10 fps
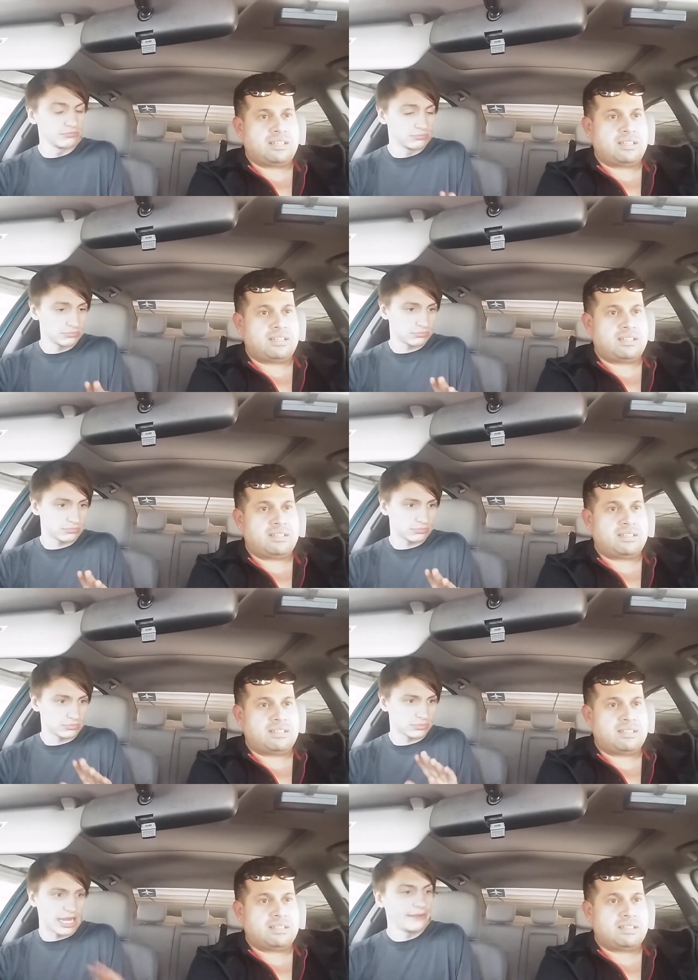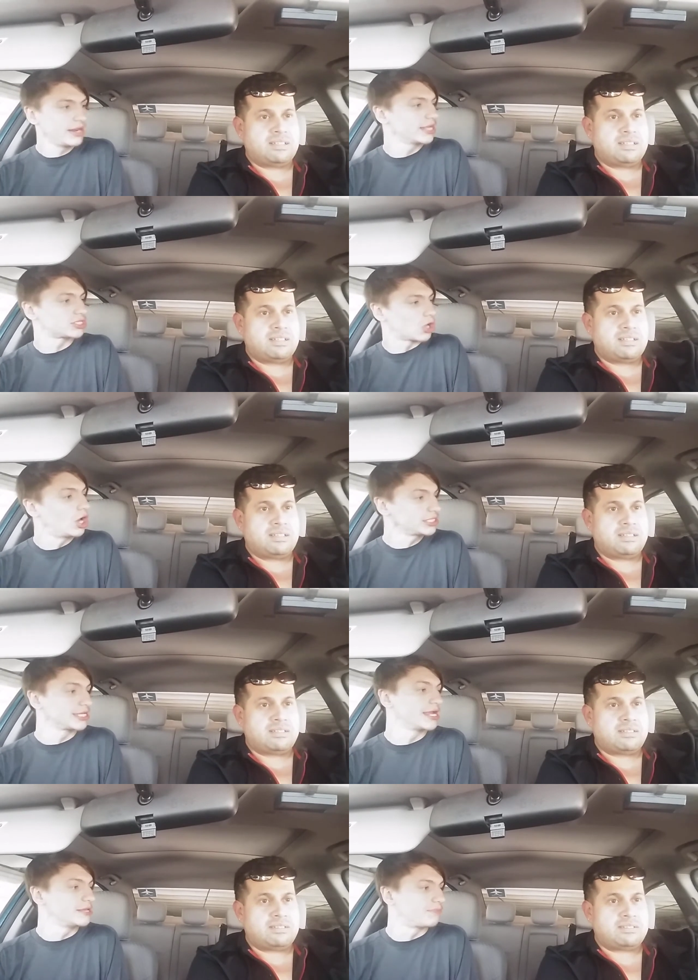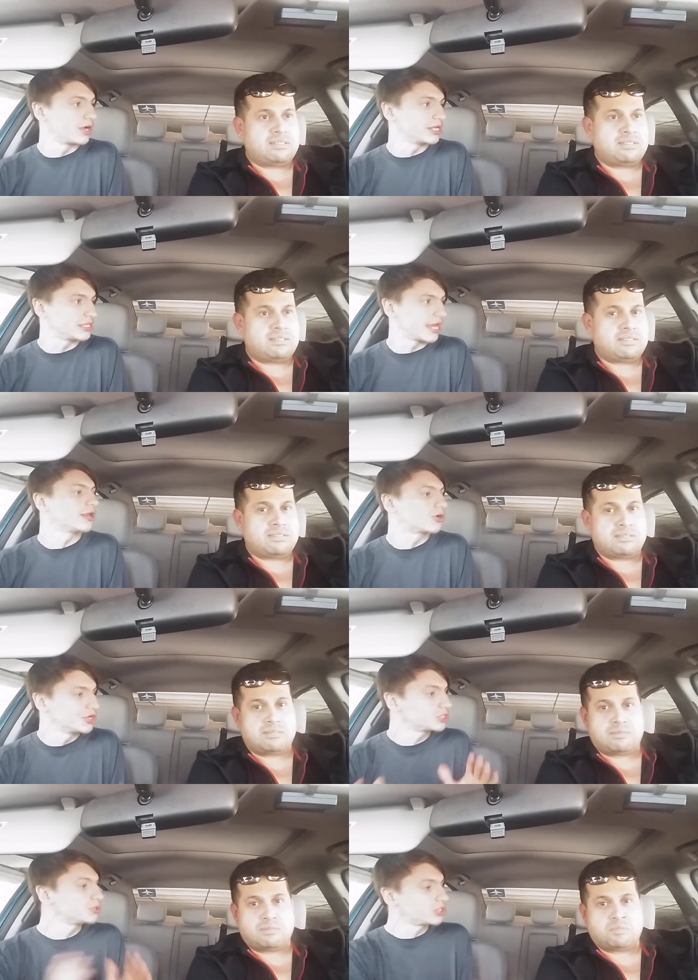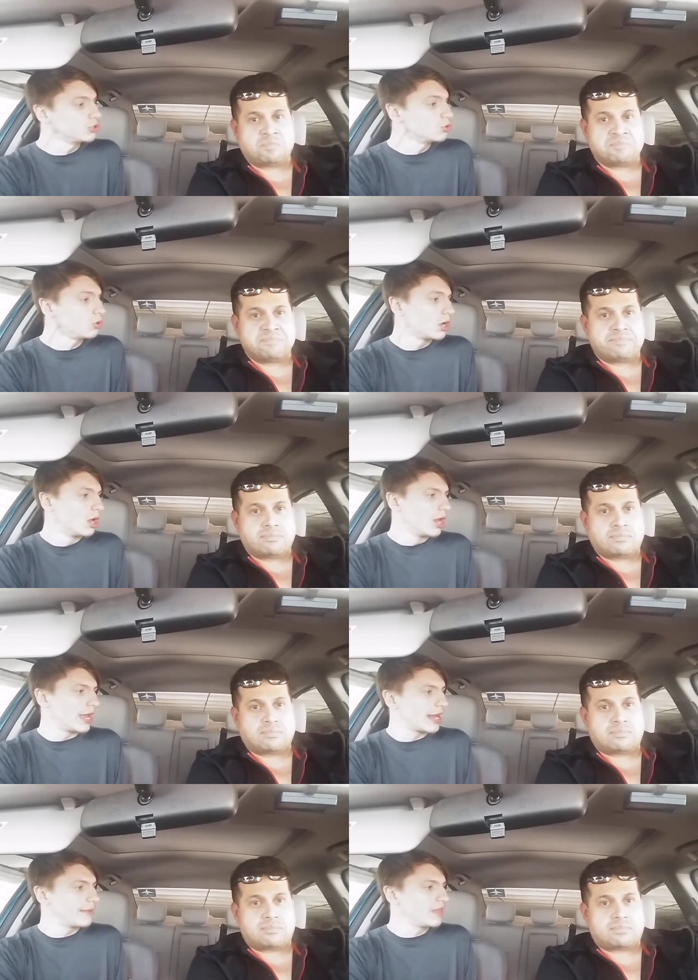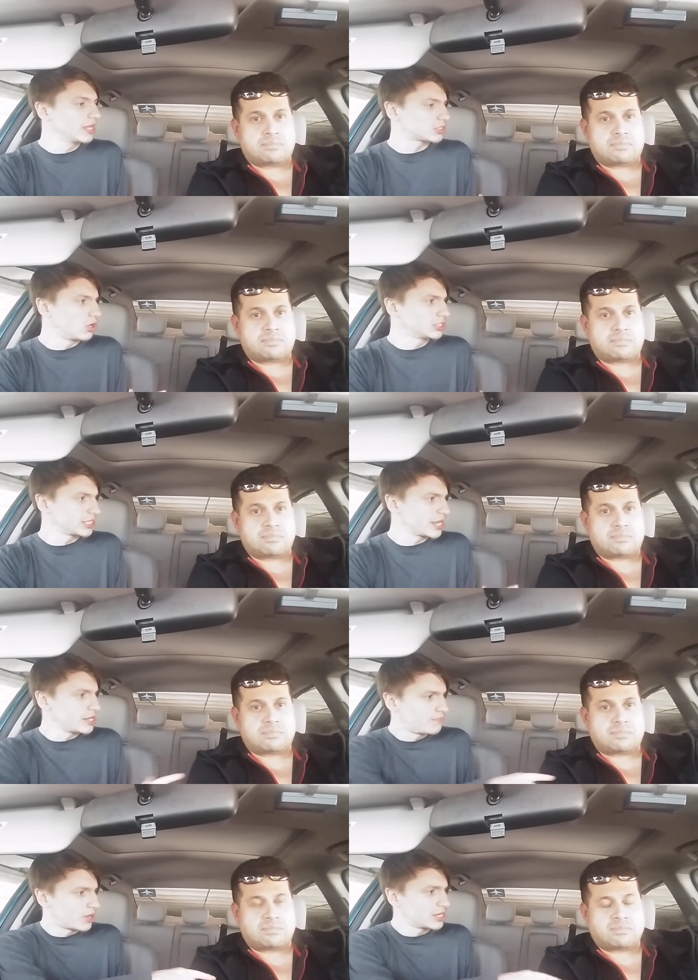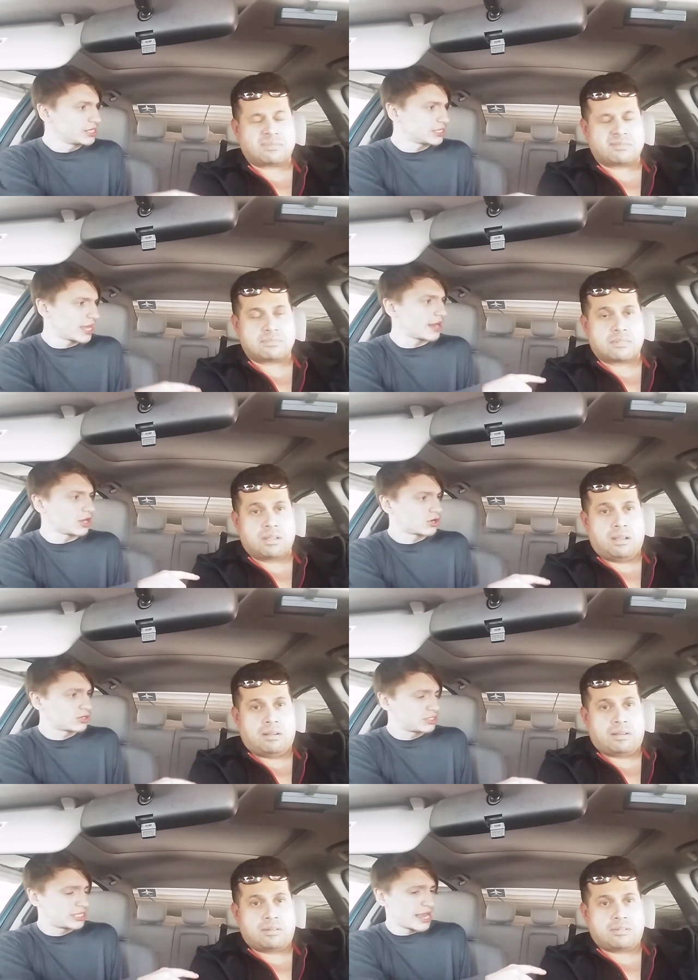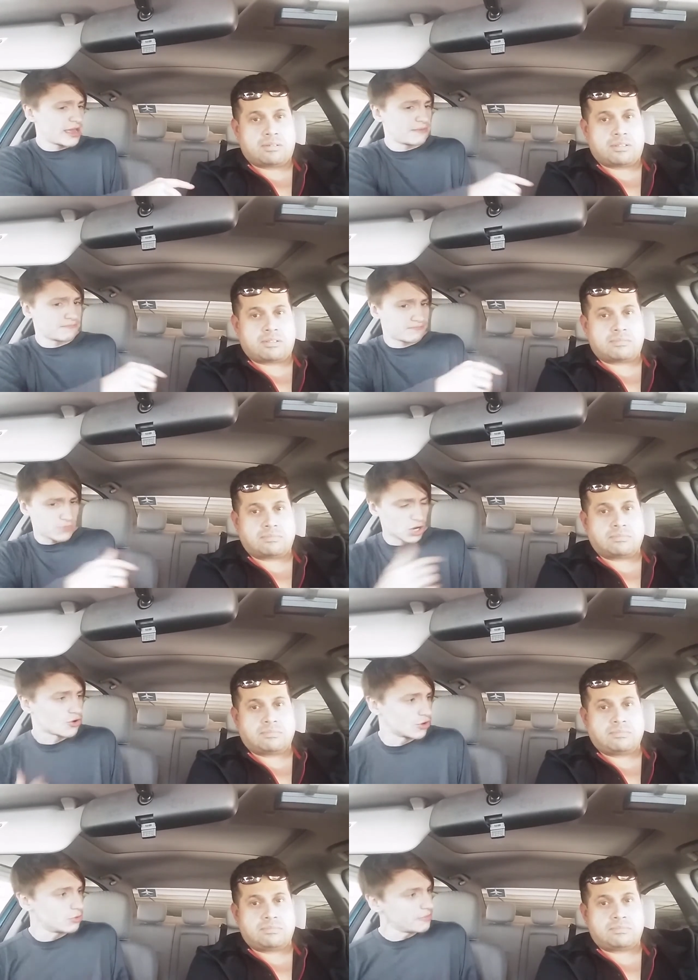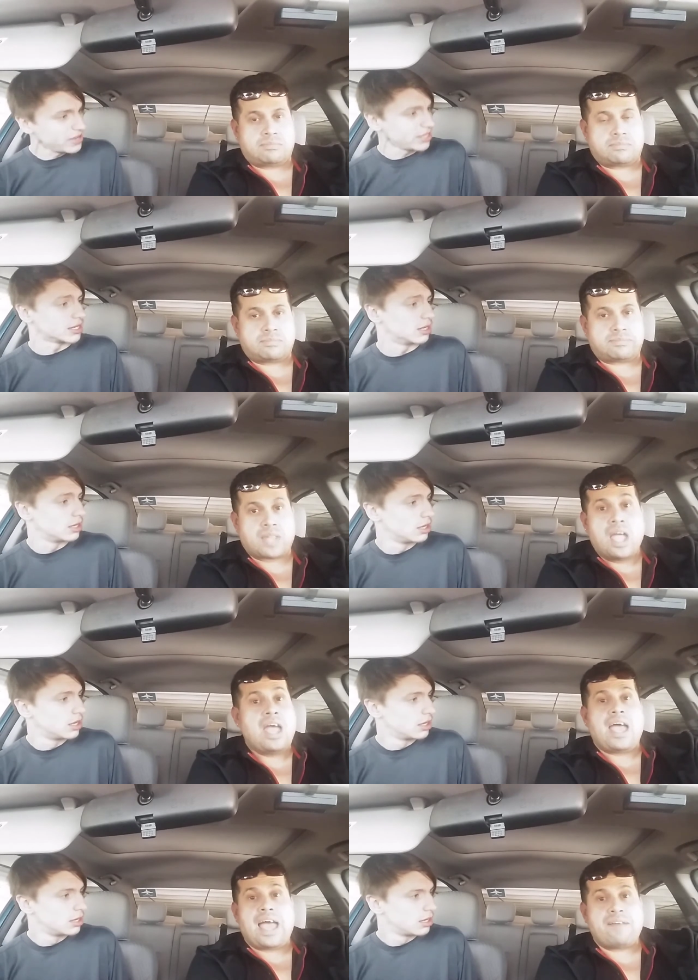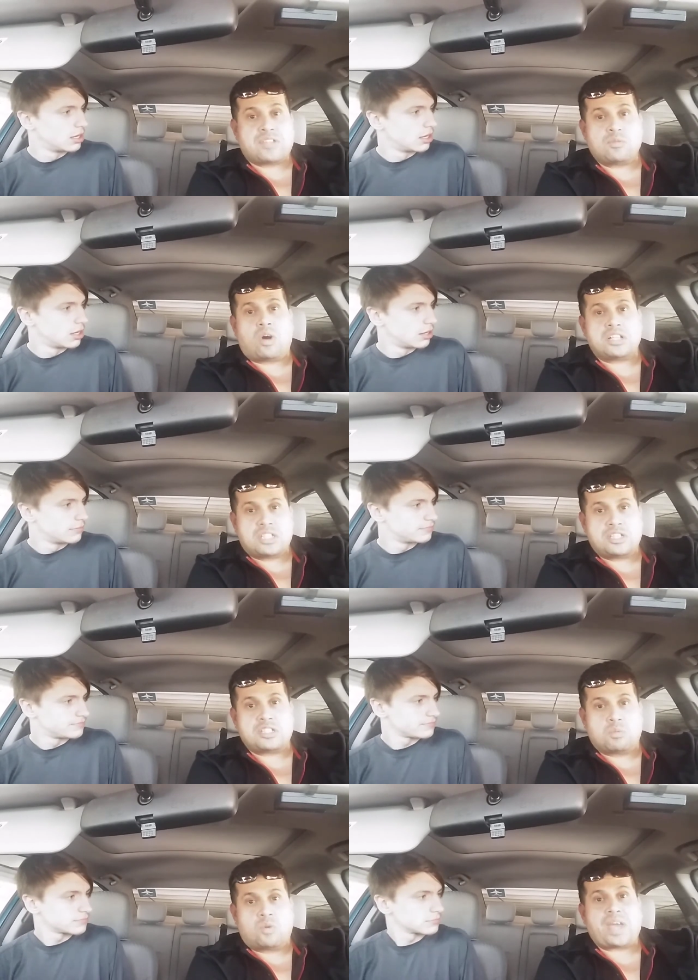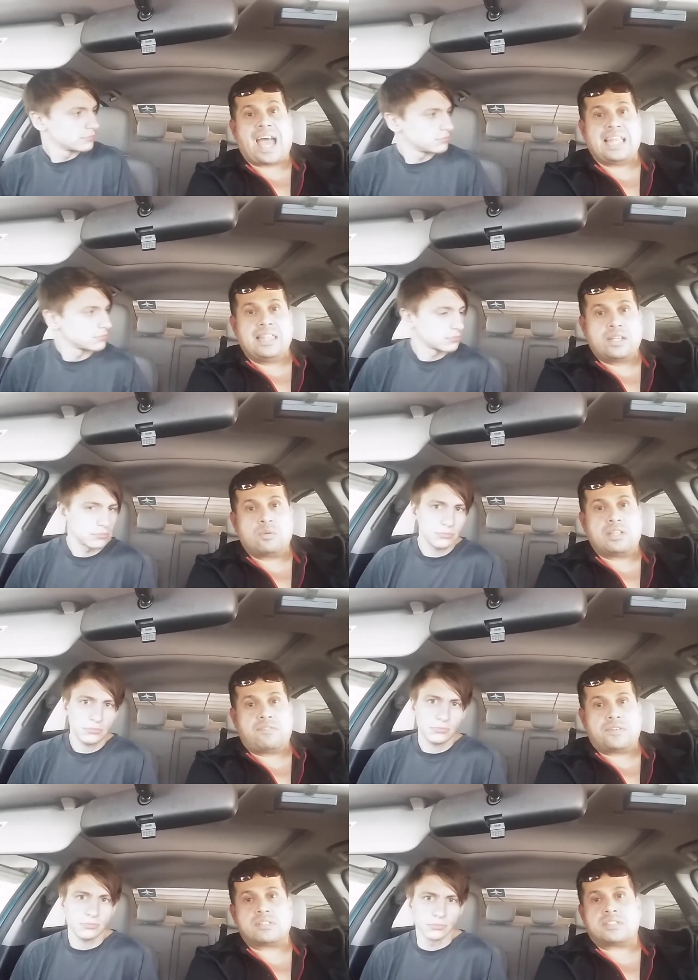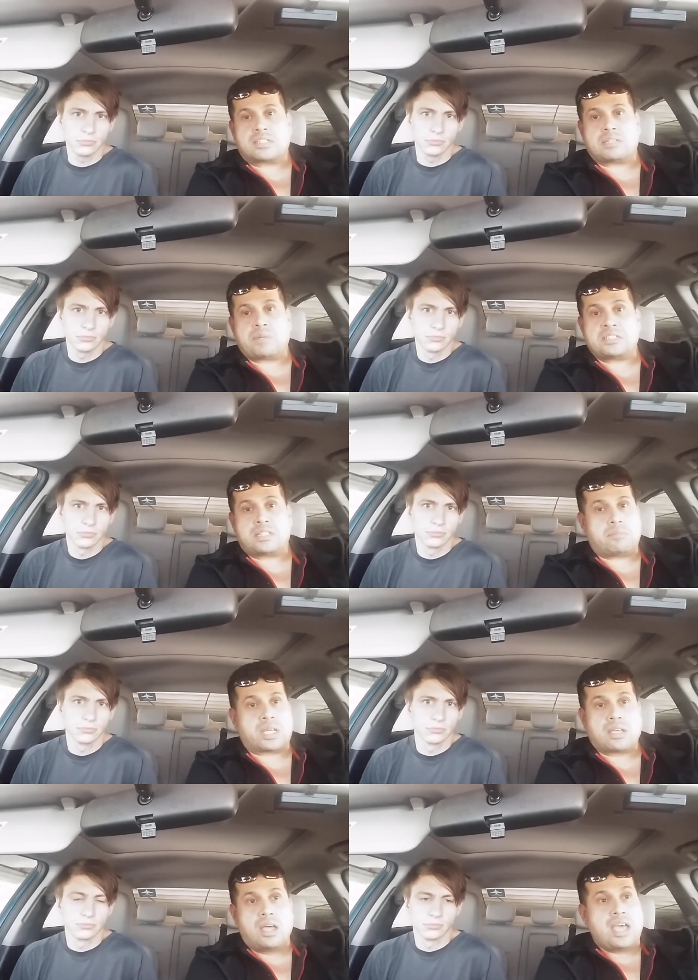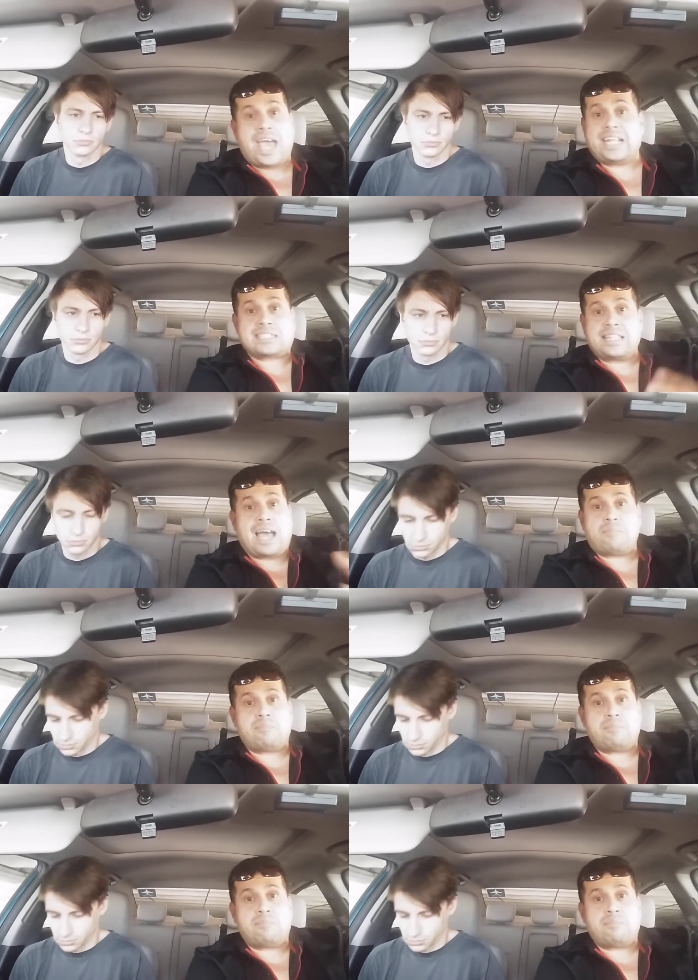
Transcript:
Speaker 1: i'm not taunting anybody that agrees with you and i'm not taunting anybody that that
Speaker 2: agree with me after watching this movie i literally feel sick to my stomach and it's not because it was